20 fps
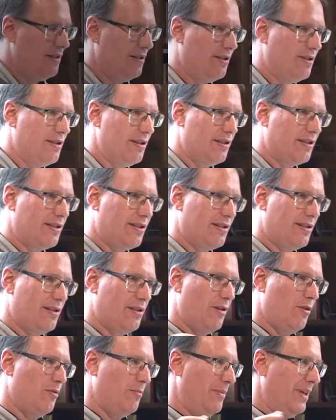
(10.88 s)
just
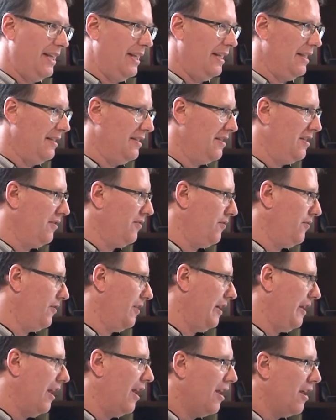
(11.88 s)
so many
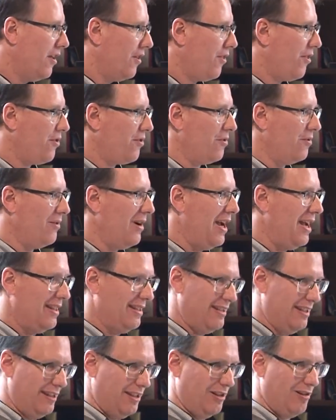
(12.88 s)
different
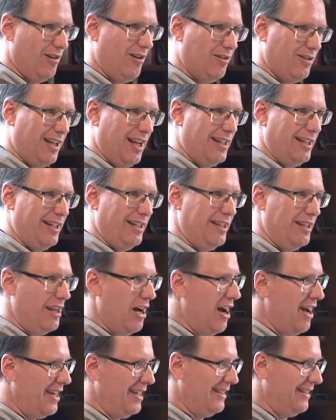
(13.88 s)
threads, and they're all kind of
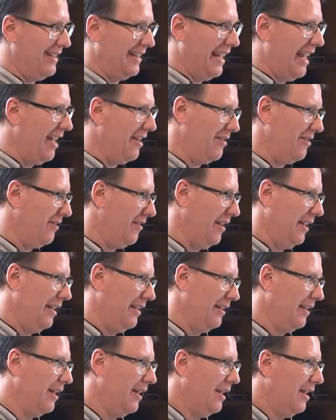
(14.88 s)
knotted together.
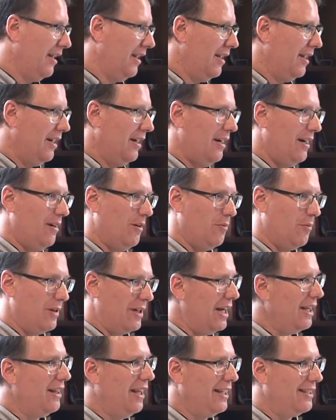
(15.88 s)
And uh, what
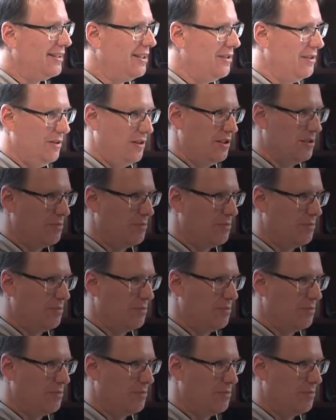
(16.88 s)
I'd like to do this